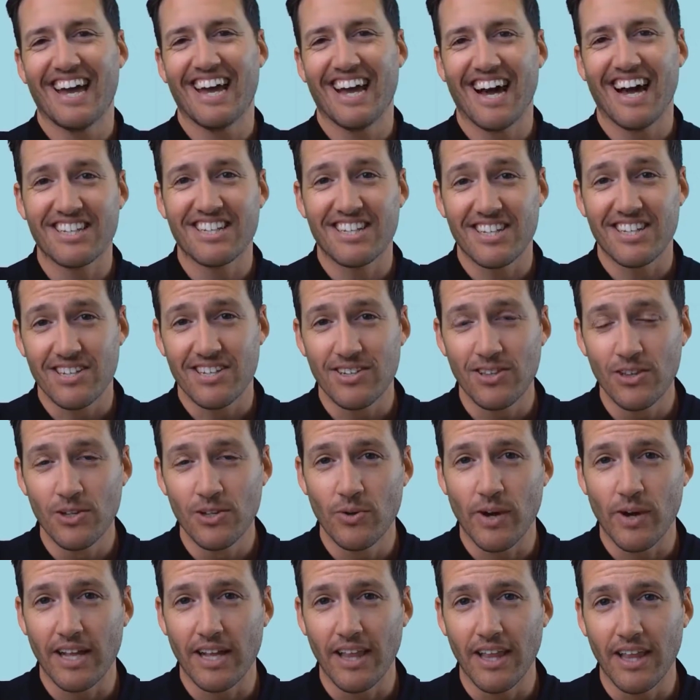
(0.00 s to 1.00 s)
guys, this is
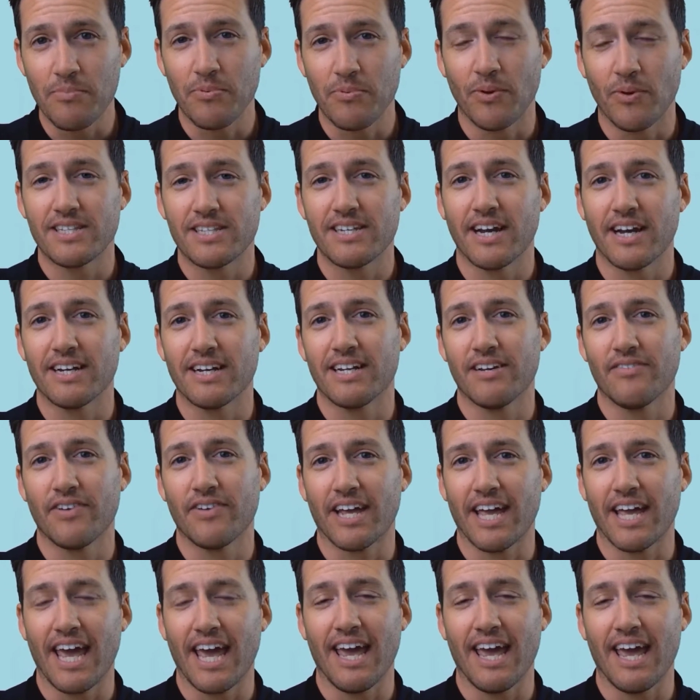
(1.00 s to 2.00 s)
Lou at LightPoint
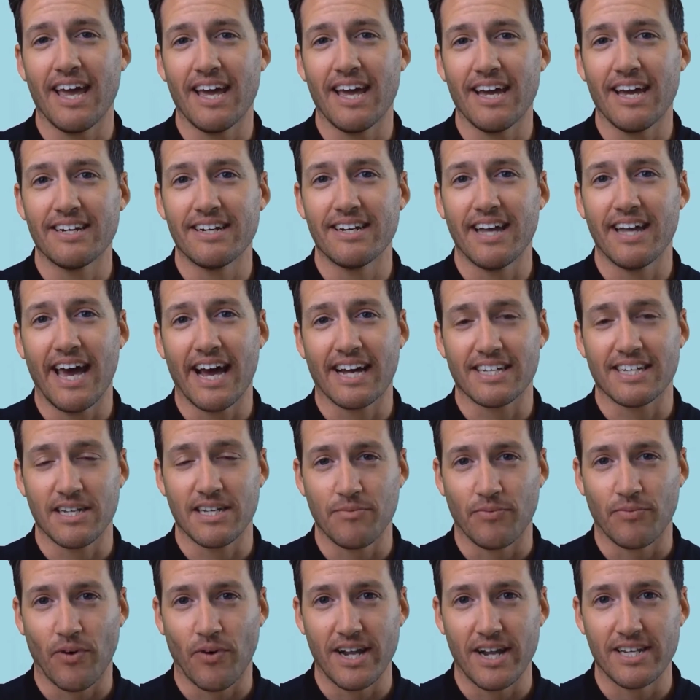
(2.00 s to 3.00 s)
Scientific and
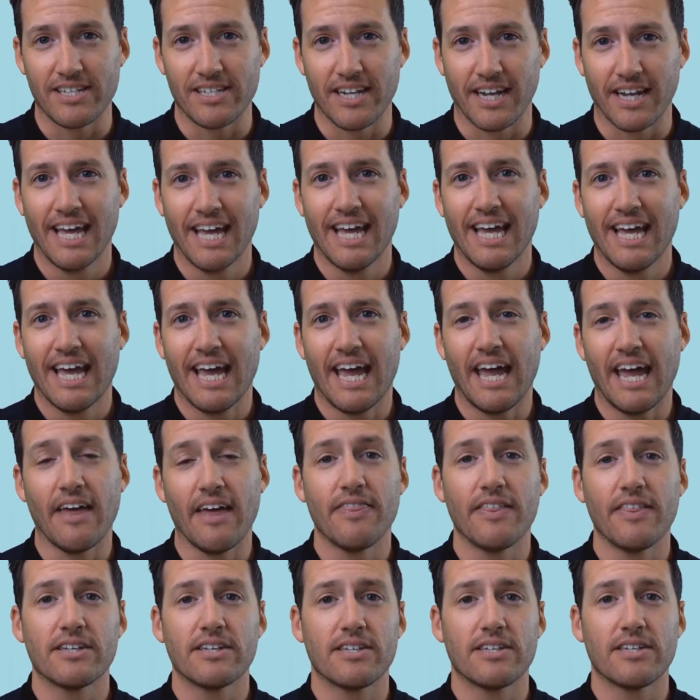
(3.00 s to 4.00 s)
Axiom Forensic,
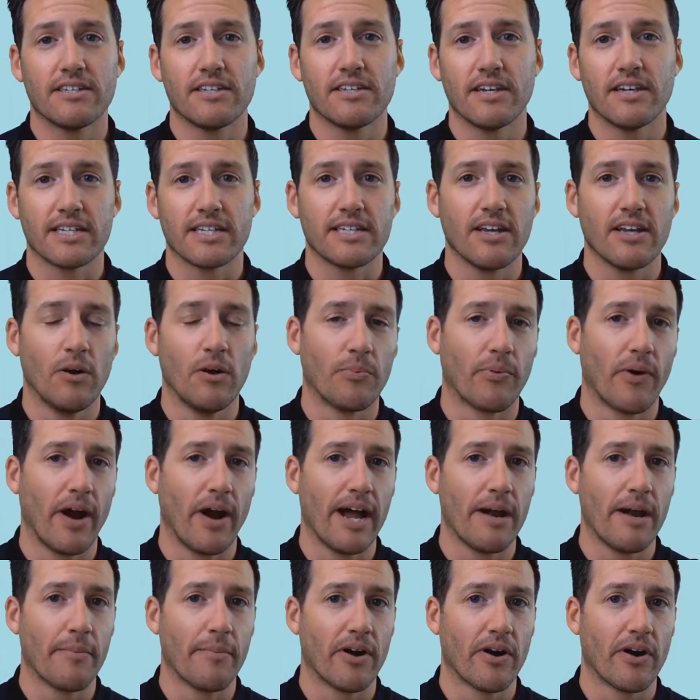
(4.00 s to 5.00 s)
and this is an Excel
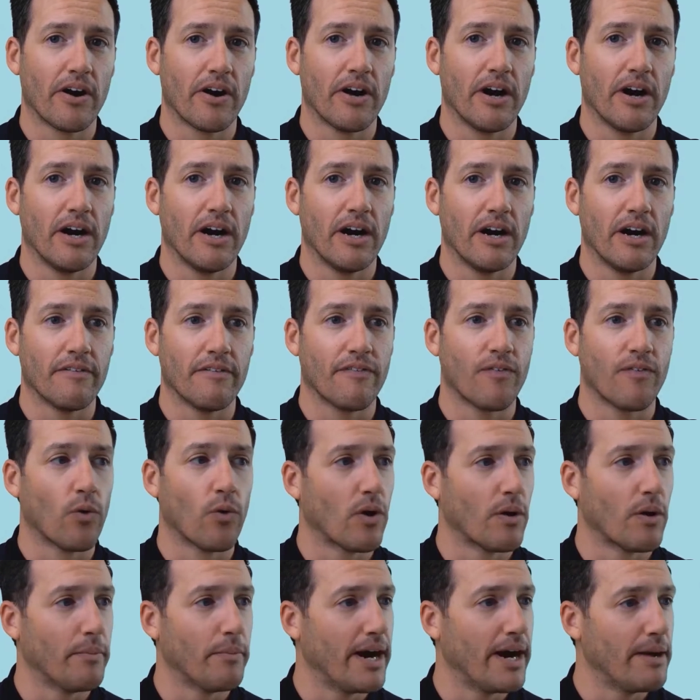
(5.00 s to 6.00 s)
primer
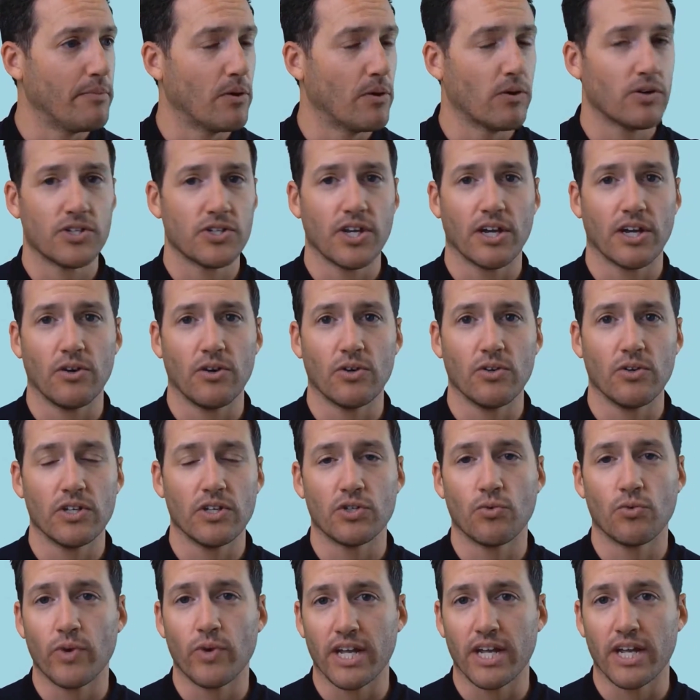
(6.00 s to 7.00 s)
for my motorcycle
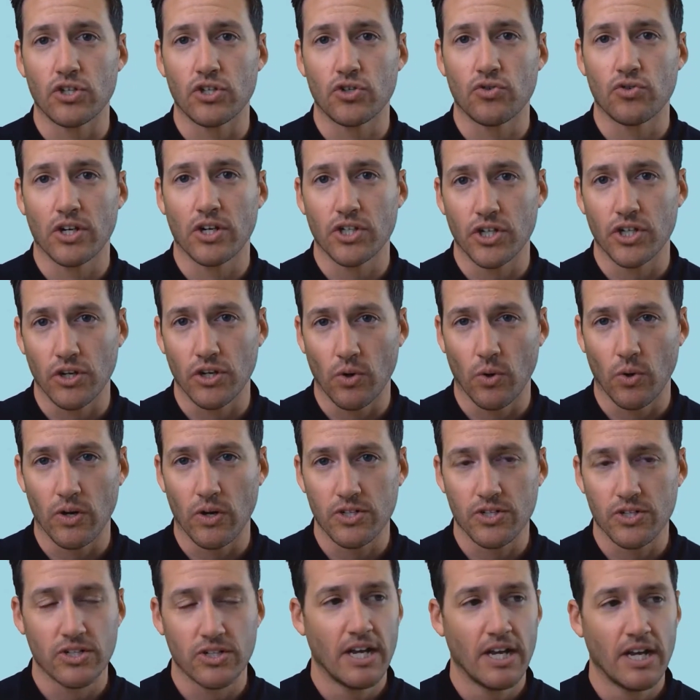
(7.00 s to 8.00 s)
collision reconstruction
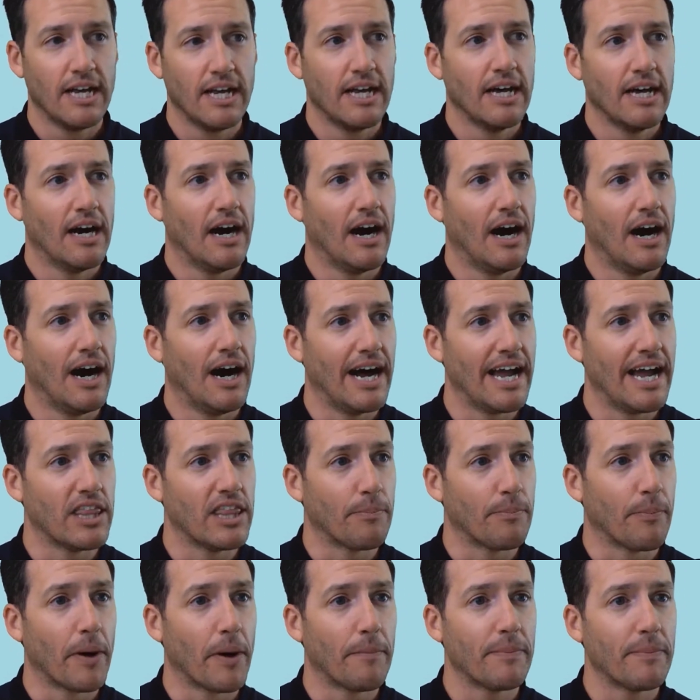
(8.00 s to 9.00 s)
course. And
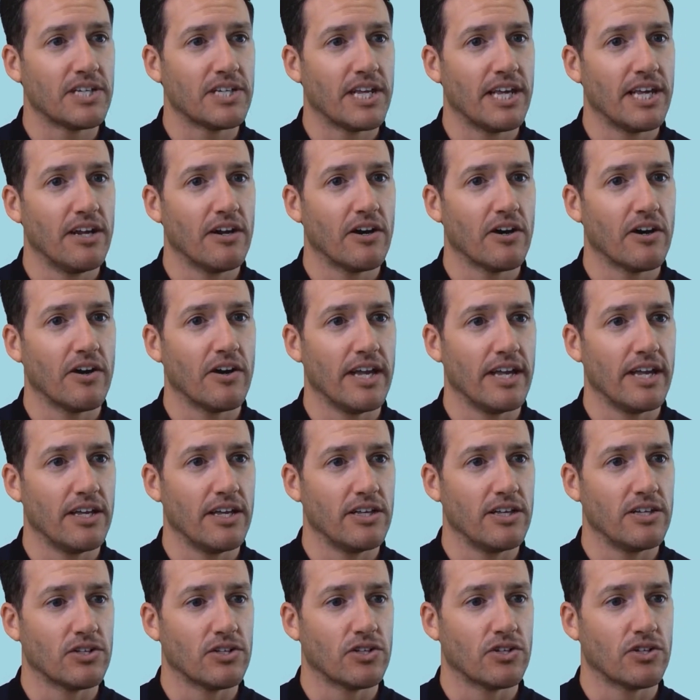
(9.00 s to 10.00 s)
the purpose here
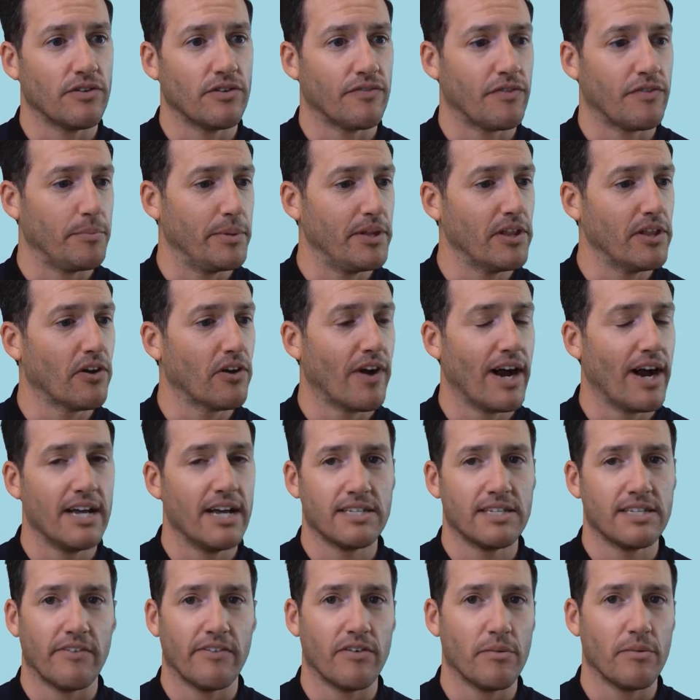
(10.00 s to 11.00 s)
is to
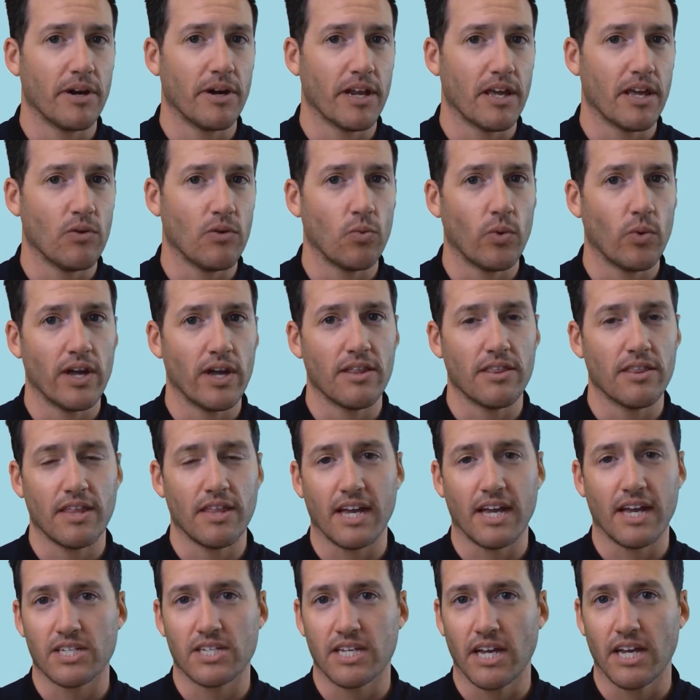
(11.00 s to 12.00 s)
familiarize everybody with
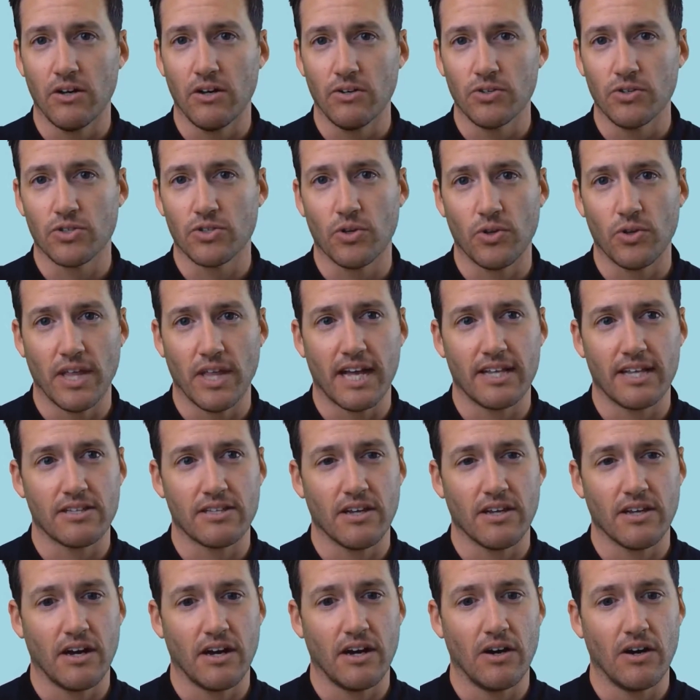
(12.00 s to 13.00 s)
Excel so
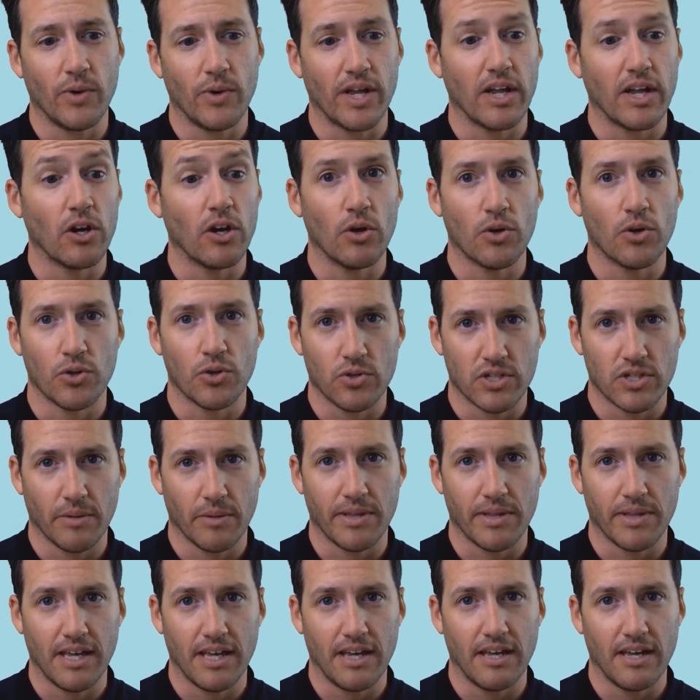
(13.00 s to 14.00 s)
that we can go through some
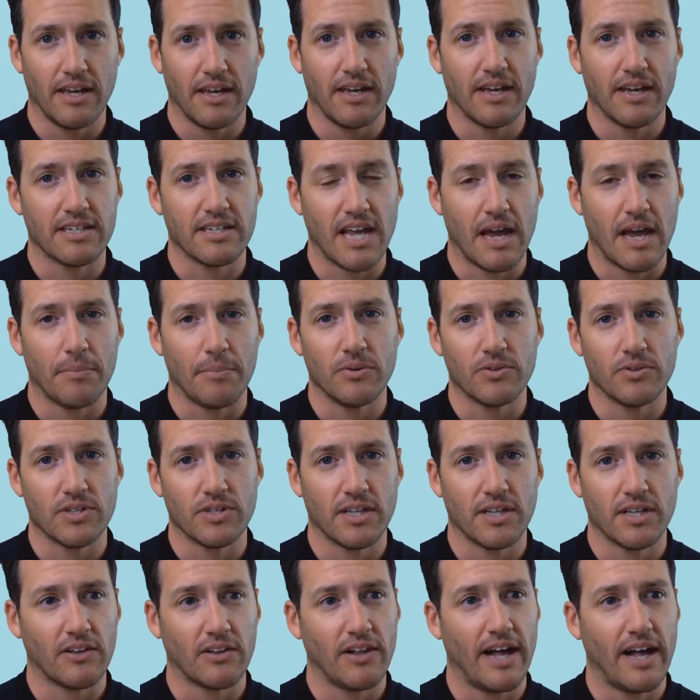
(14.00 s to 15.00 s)
of the examples
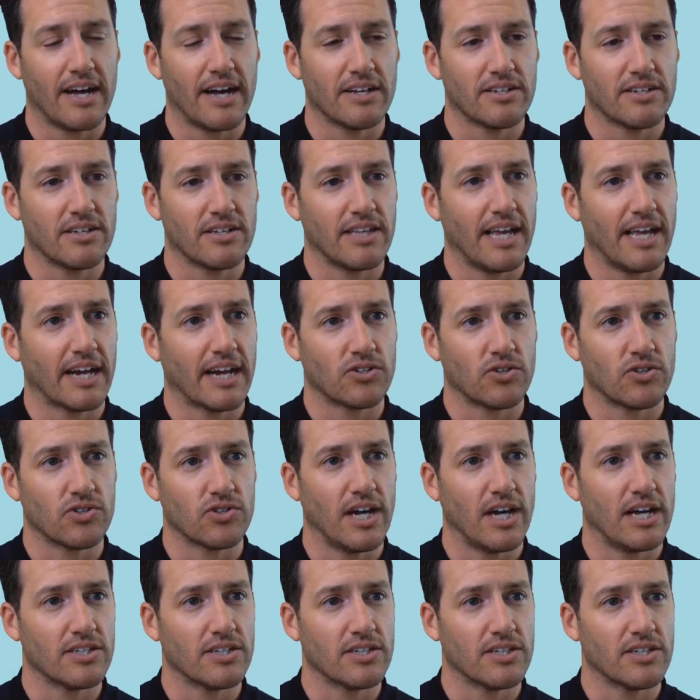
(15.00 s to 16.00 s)
in the class and the
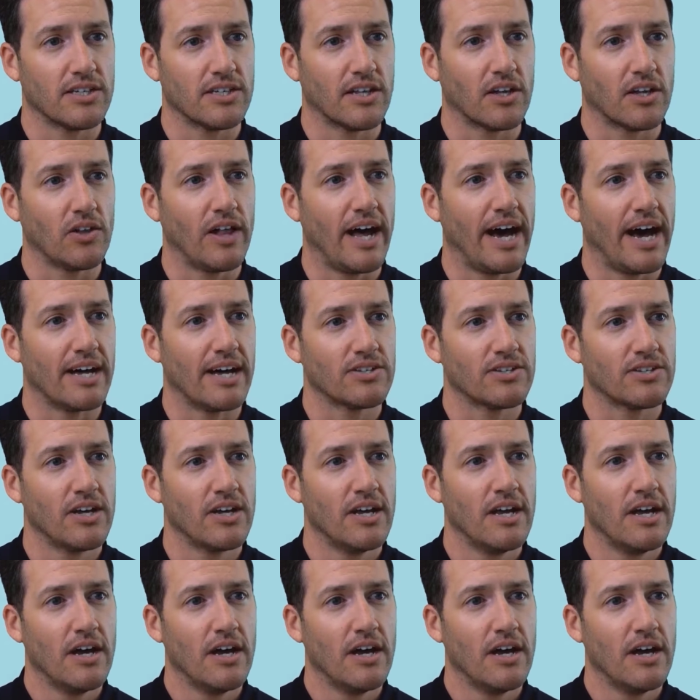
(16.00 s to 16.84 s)
exercises in the class